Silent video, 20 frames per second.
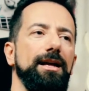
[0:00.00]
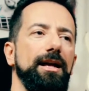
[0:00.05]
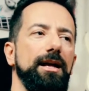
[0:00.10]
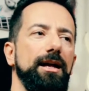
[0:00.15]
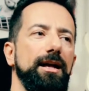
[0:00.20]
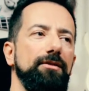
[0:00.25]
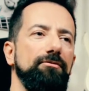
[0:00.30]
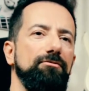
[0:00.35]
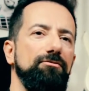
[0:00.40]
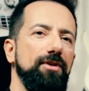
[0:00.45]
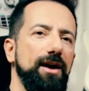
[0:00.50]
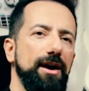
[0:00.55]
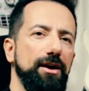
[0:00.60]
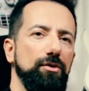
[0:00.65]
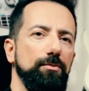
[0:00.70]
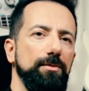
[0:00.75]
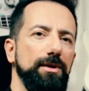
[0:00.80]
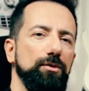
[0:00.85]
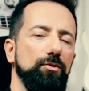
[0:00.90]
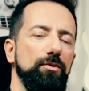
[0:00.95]

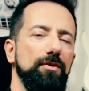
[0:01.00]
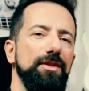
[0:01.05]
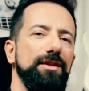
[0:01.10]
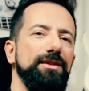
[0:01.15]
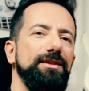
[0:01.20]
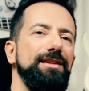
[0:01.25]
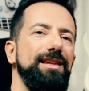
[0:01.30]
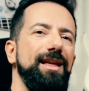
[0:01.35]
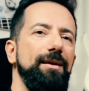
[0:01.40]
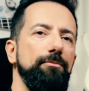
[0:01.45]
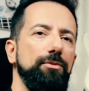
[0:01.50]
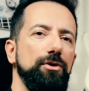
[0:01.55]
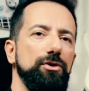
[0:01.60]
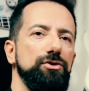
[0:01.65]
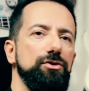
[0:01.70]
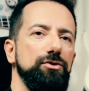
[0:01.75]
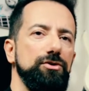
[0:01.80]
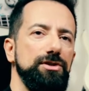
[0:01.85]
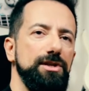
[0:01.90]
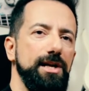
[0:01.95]
environment, where the
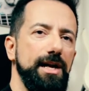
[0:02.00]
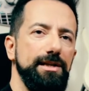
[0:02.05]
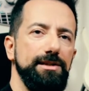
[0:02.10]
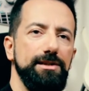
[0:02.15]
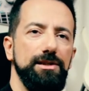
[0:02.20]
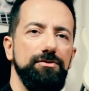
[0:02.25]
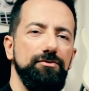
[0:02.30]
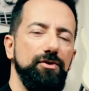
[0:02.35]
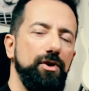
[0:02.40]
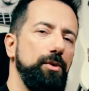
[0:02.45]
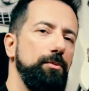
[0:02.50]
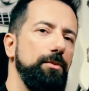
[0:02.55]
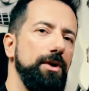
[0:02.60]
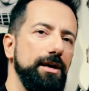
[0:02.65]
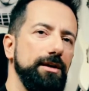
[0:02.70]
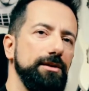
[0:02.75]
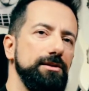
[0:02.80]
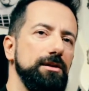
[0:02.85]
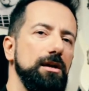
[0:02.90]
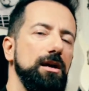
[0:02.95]
temperature changes very much,